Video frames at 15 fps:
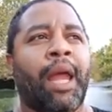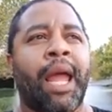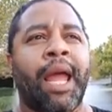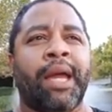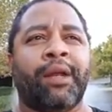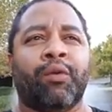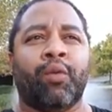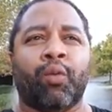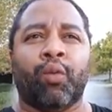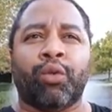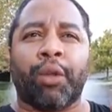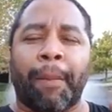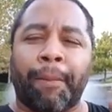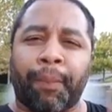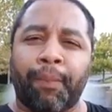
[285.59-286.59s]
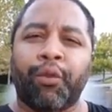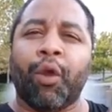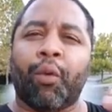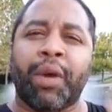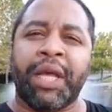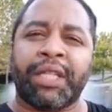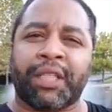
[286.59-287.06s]
And the
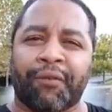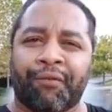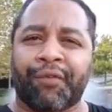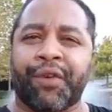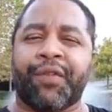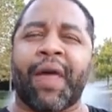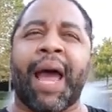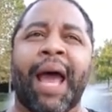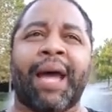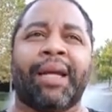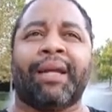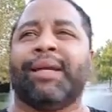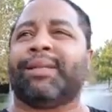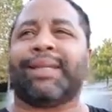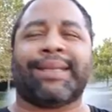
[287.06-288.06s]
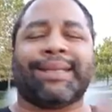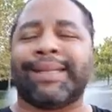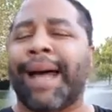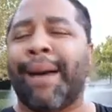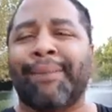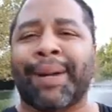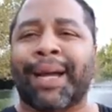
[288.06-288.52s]
reason for that is it's
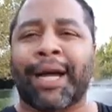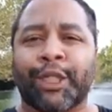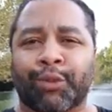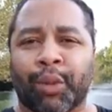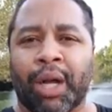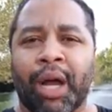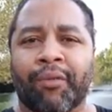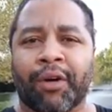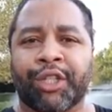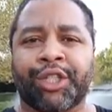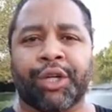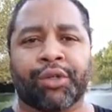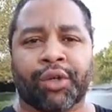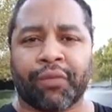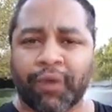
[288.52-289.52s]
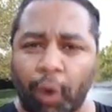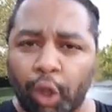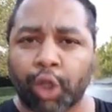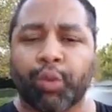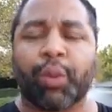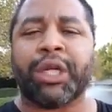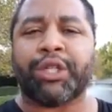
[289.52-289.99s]
not because we love our children. Of
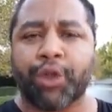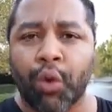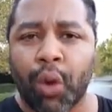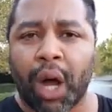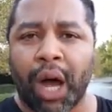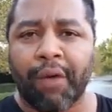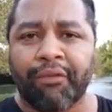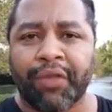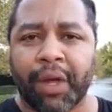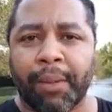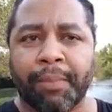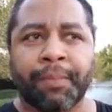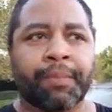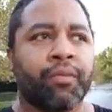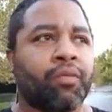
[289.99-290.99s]
course we do love them,